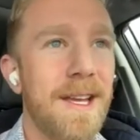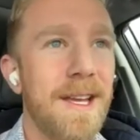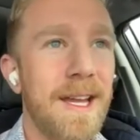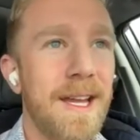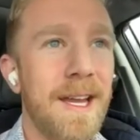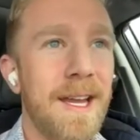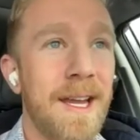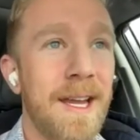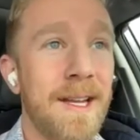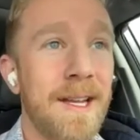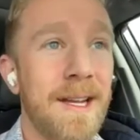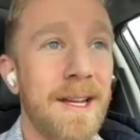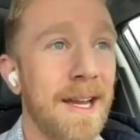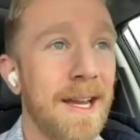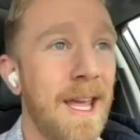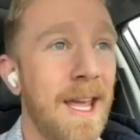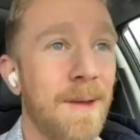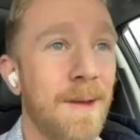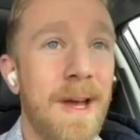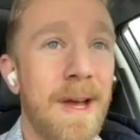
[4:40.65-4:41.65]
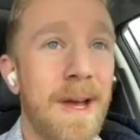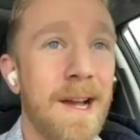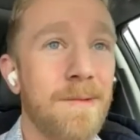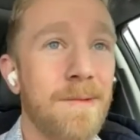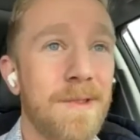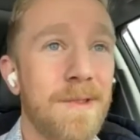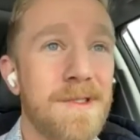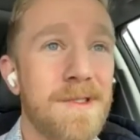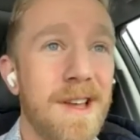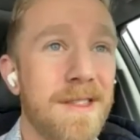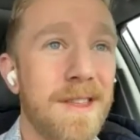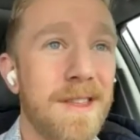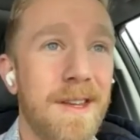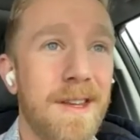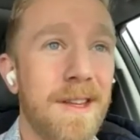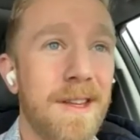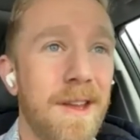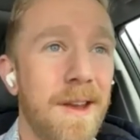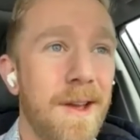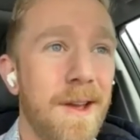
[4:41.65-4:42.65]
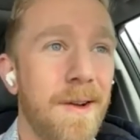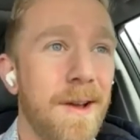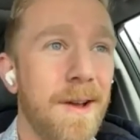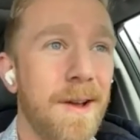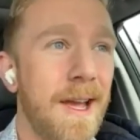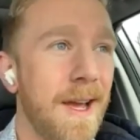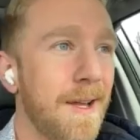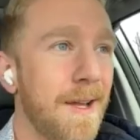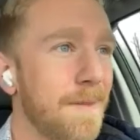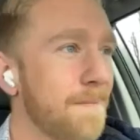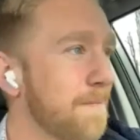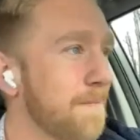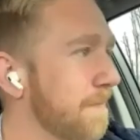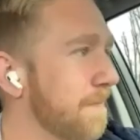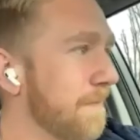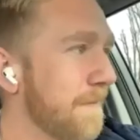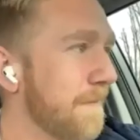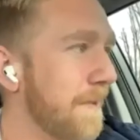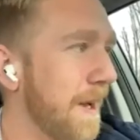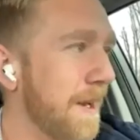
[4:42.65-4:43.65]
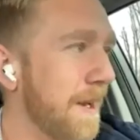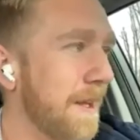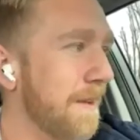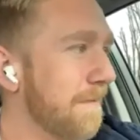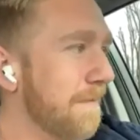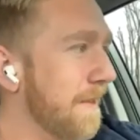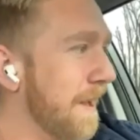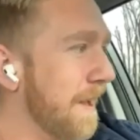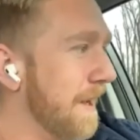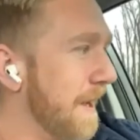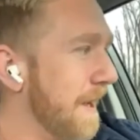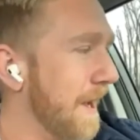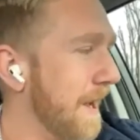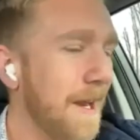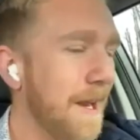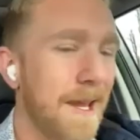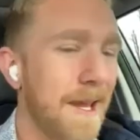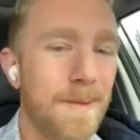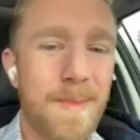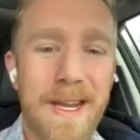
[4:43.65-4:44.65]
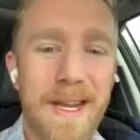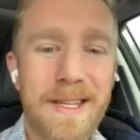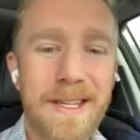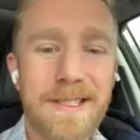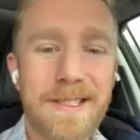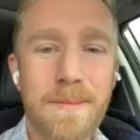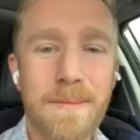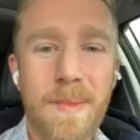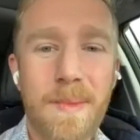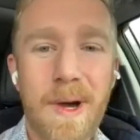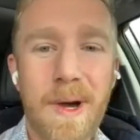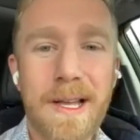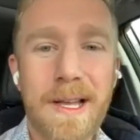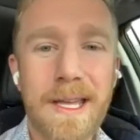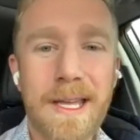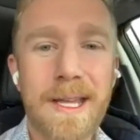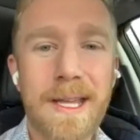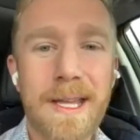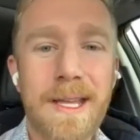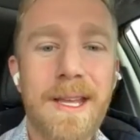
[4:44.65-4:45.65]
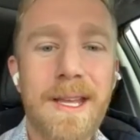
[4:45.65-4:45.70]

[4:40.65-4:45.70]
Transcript: And I came back with nothing. You know, I didn't even think I had any pennies in my pocket.